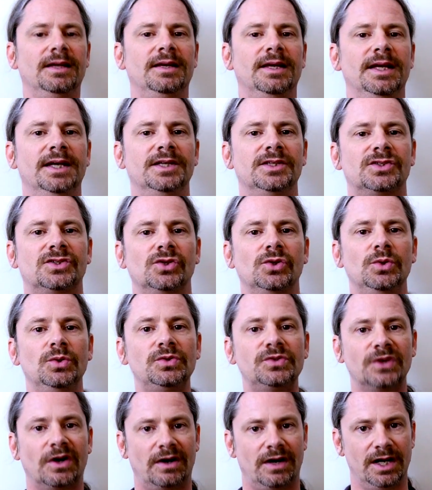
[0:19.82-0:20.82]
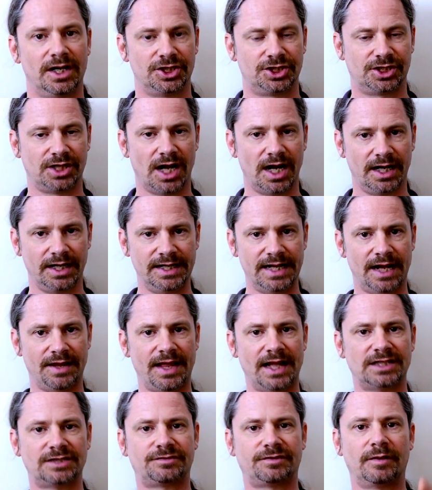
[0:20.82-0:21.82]
is Uttara Ashada. Now
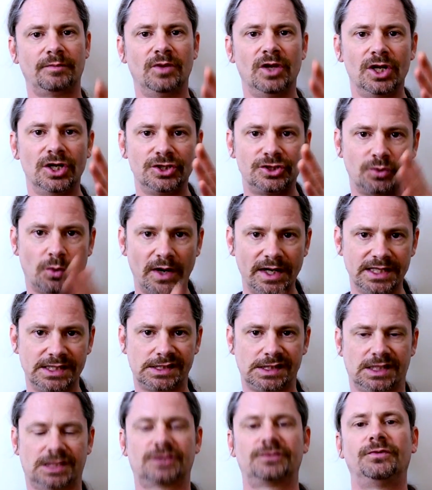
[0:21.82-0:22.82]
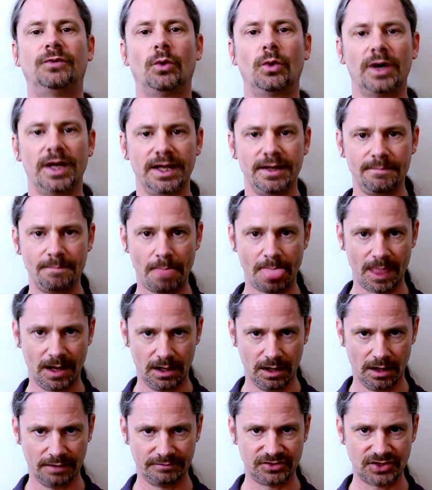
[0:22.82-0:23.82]
that's from 2640
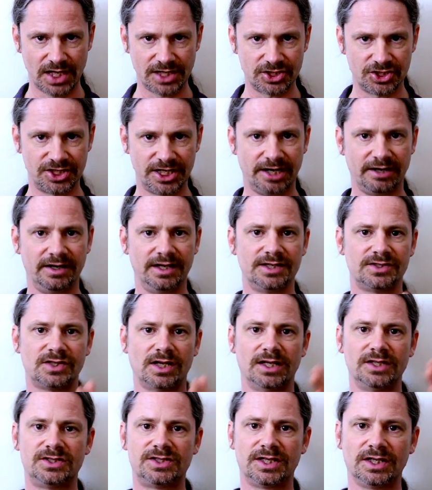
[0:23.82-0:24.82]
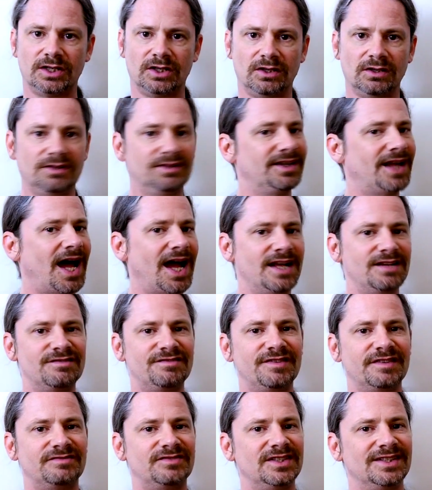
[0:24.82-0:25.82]
of Sagittarius until
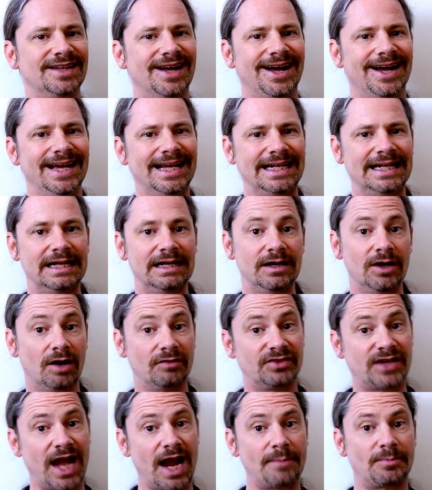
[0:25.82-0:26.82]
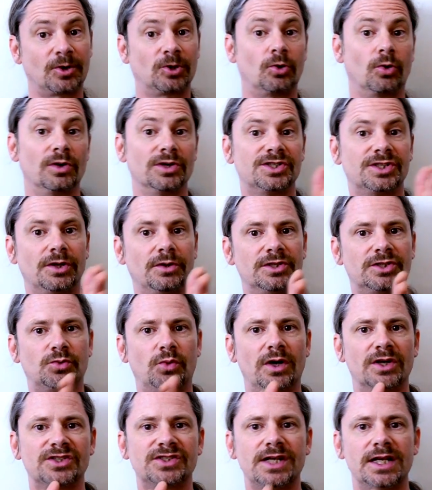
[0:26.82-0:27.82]
959 of Capricorn. So it's
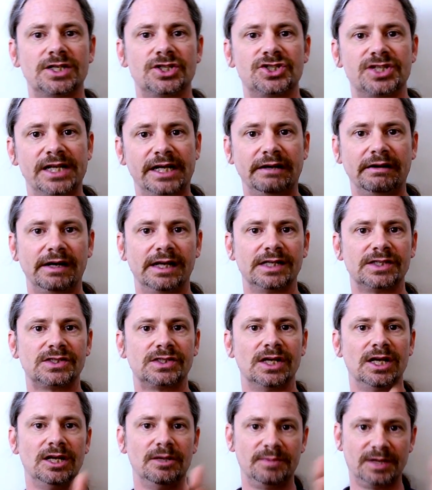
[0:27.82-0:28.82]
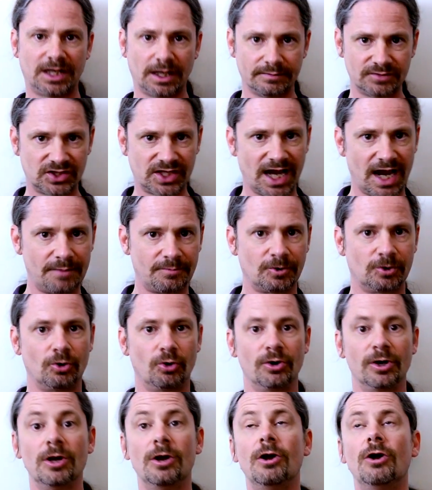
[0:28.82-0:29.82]
where Sagittarius becomes
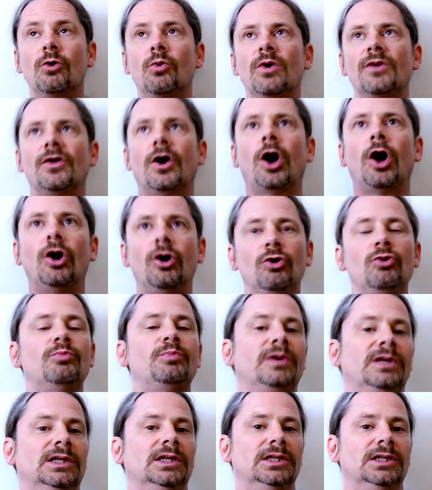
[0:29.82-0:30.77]
Capricorn, where the hope